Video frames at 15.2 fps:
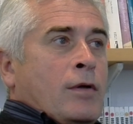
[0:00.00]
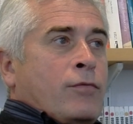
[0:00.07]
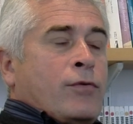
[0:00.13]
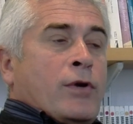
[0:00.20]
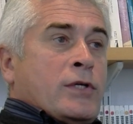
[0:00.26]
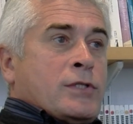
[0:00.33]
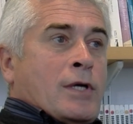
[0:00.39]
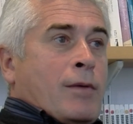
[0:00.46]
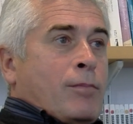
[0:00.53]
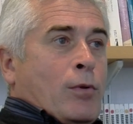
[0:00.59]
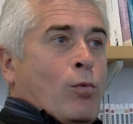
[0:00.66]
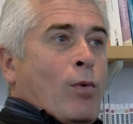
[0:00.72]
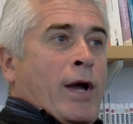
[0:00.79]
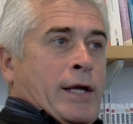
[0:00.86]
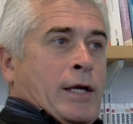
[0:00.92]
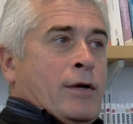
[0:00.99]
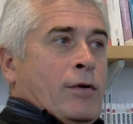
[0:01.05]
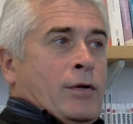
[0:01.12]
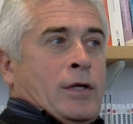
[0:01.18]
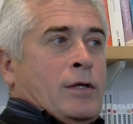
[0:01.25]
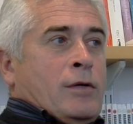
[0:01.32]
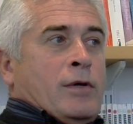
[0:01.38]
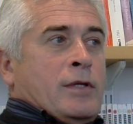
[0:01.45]
For example, why can't
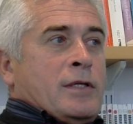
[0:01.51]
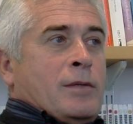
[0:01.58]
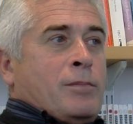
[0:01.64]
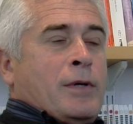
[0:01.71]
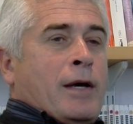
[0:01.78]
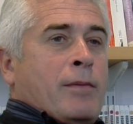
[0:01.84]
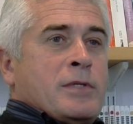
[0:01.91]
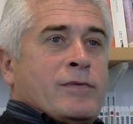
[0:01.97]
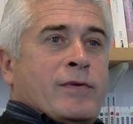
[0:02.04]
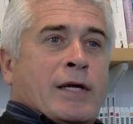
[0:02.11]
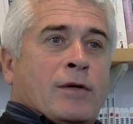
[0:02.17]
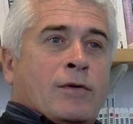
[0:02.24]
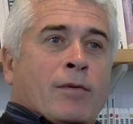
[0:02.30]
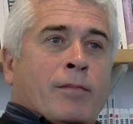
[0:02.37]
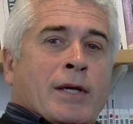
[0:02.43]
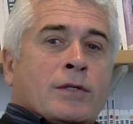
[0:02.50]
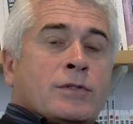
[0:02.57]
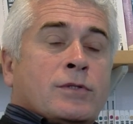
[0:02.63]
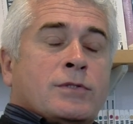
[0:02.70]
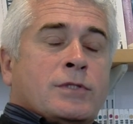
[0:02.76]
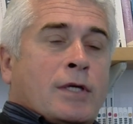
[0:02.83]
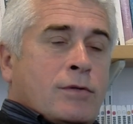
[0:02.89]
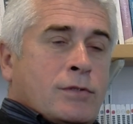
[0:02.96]
you do in a department of economics or
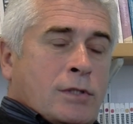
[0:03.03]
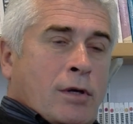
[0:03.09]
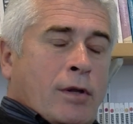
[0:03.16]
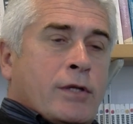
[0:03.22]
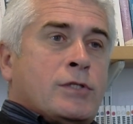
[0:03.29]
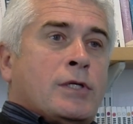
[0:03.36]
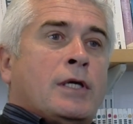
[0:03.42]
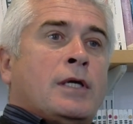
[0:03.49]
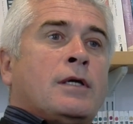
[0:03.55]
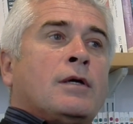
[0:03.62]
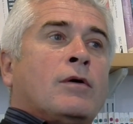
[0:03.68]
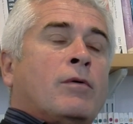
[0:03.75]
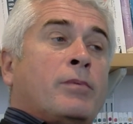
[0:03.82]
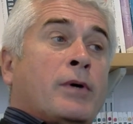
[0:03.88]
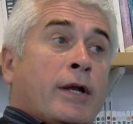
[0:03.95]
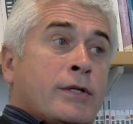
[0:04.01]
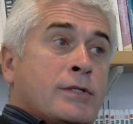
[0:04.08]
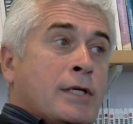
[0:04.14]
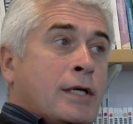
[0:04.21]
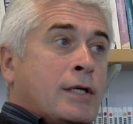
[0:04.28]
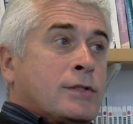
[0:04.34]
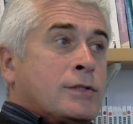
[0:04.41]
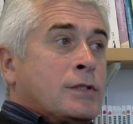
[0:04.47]
sociology or
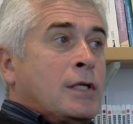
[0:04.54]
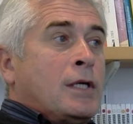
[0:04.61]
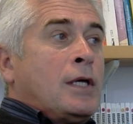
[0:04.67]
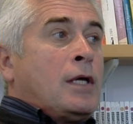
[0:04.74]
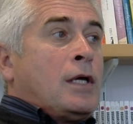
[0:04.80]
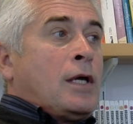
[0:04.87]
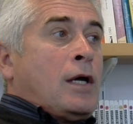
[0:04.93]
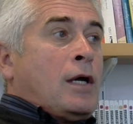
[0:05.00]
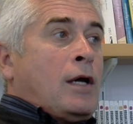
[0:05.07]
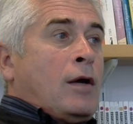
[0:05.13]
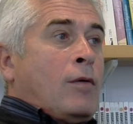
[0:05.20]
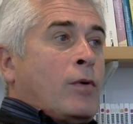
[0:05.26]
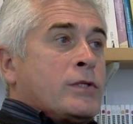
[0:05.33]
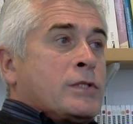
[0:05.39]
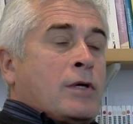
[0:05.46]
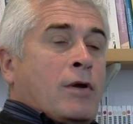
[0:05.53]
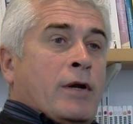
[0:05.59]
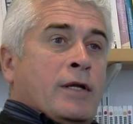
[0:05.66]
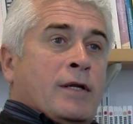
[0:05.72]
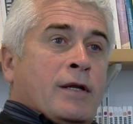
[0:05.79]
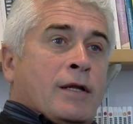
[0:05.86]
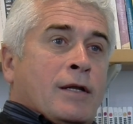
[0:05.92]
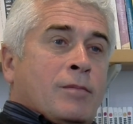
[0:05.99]
politics what's currently
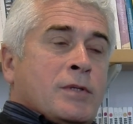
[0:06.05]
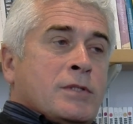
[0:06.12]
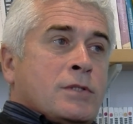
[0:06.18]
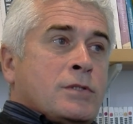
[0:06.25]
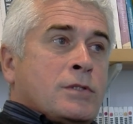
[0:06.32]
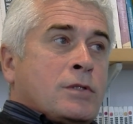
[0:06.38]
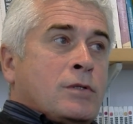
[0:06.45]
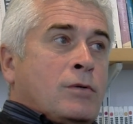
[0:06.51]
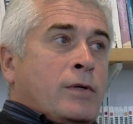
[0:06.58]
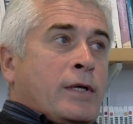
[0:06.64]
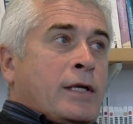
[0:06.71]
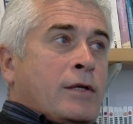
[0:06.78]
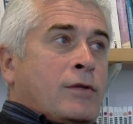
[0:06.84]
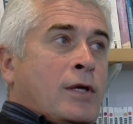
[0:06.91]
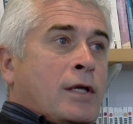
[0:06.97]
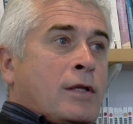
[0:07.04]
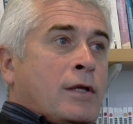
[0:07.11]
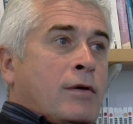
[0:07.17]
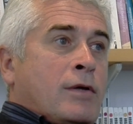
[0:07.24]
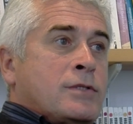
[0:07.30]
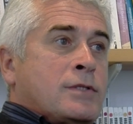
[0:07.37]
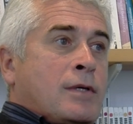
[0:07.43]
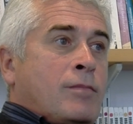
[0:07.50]
done in the business school? And I think there
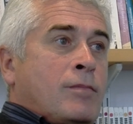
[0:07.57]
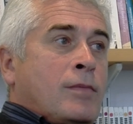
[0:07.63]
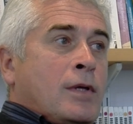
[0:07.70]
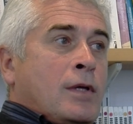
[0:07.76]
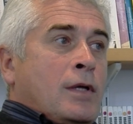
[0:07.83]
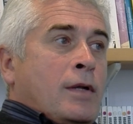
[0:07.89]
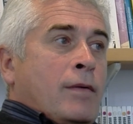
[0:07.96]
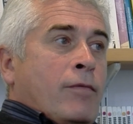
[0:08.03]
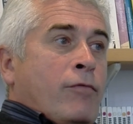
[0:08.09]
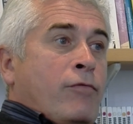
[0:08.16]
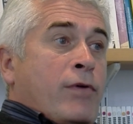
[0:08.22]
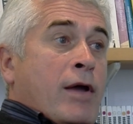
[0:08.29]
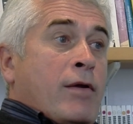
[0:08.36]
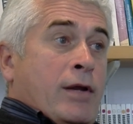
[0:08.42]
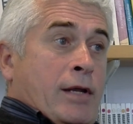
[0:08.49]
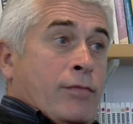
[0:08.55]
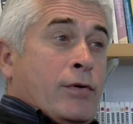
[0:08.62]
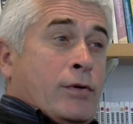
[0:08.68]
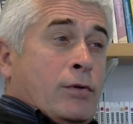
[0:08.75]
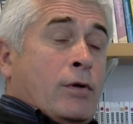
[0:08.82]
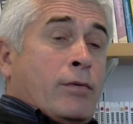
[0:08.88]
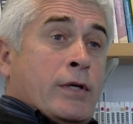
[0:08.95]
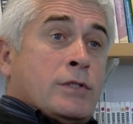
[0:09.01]
are some very
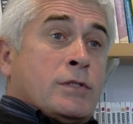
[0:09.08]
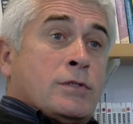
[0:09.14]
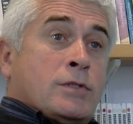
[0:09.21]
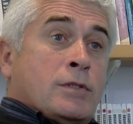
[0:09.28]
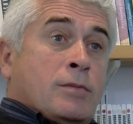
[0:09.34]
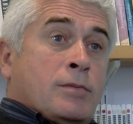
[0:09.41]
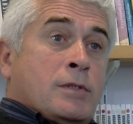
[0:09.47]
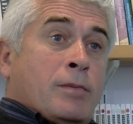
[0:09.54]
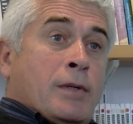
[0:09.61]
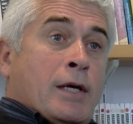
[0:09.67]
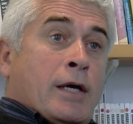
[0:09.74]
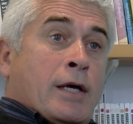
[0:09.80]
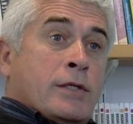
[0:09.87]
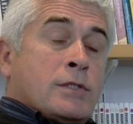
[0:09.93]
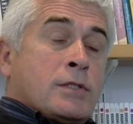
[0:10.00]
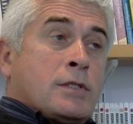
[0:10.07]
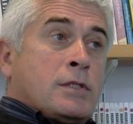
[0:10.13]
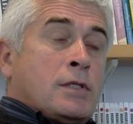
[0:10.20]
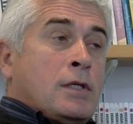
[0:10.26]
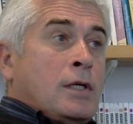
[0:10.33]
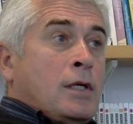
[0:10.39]
difficult questions to be asked.